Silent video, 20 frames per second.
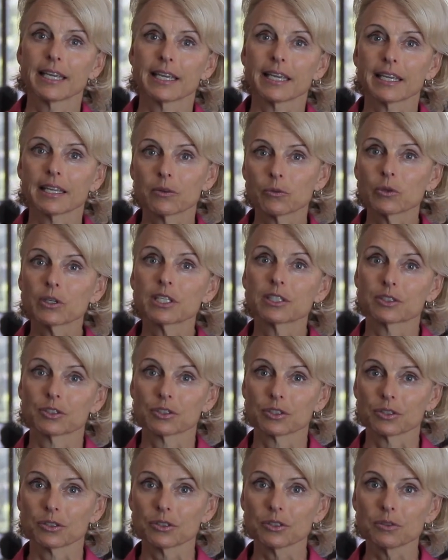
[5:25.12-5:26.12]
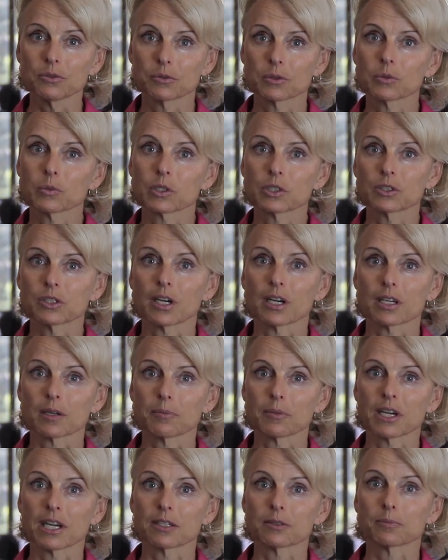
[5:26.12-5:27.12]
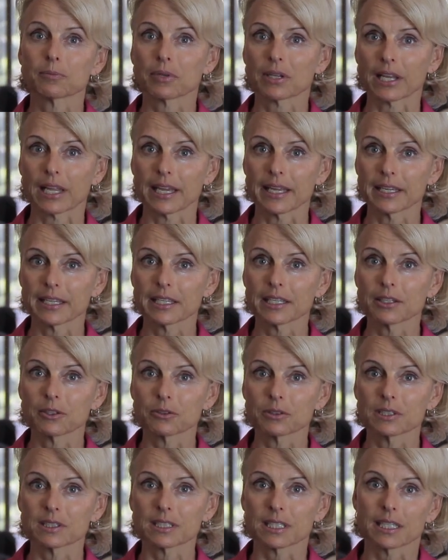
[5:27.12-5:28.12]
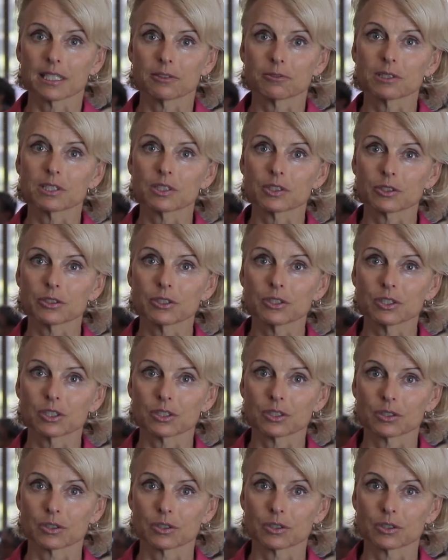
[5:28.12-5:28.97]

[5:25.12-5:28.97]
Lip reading: In week 2, we will talk about planning your design research,